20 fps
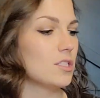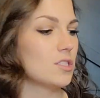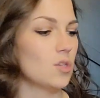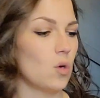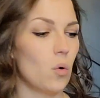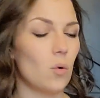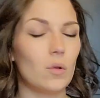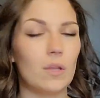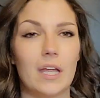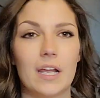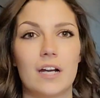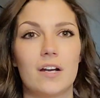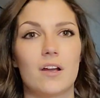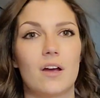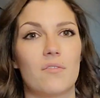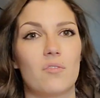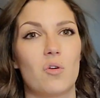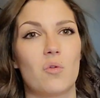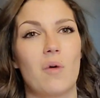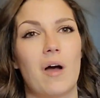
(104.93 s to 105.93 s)
Don't let it
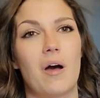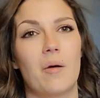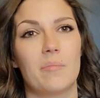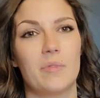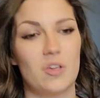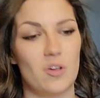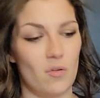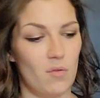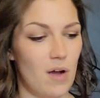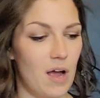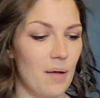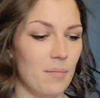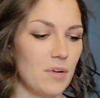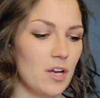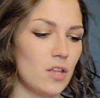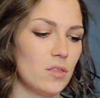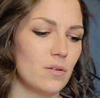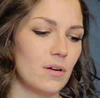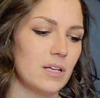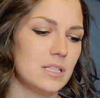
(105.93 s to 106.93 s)
overwhelm you. I'm
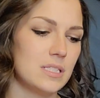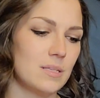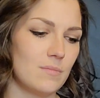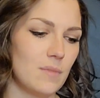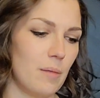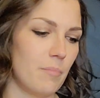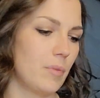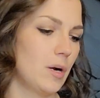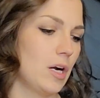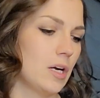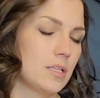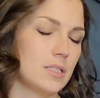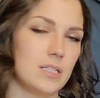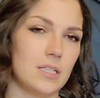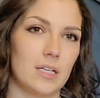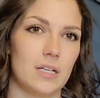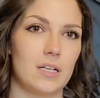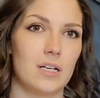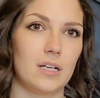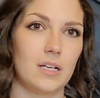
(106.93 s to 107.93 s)
going to throw out some numbers
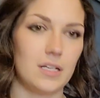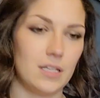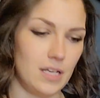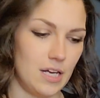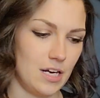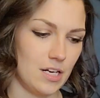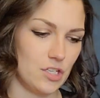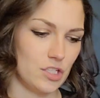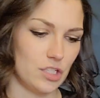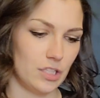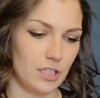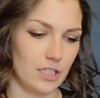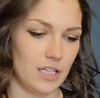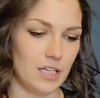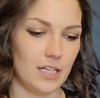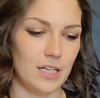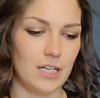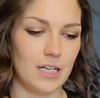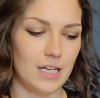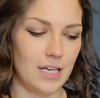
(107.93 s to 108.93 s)
and
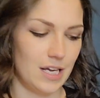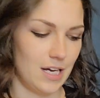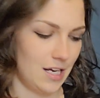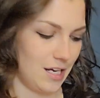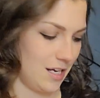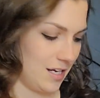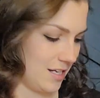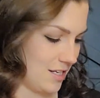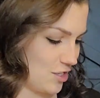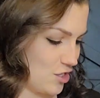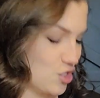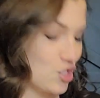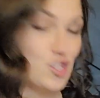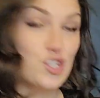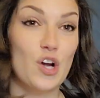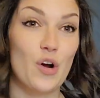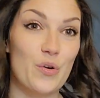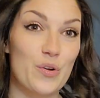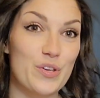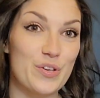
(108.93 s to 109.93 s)
actually kind of
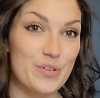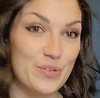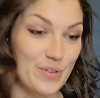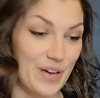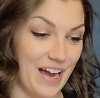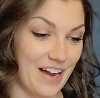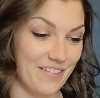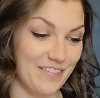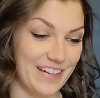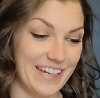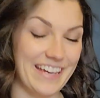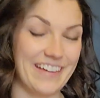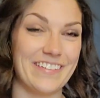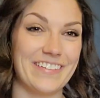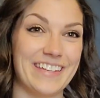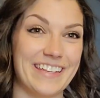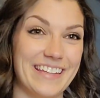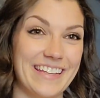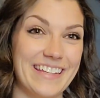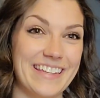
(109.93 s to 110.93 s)
show you how we
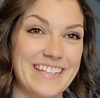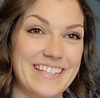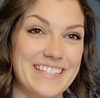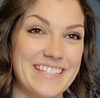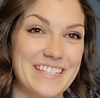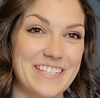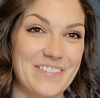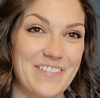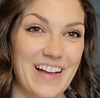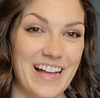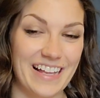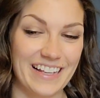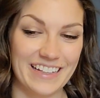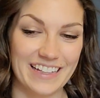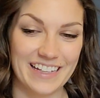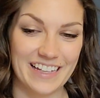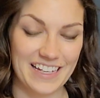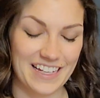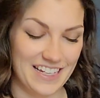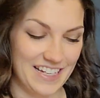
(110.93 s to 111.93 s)
calculate this as well.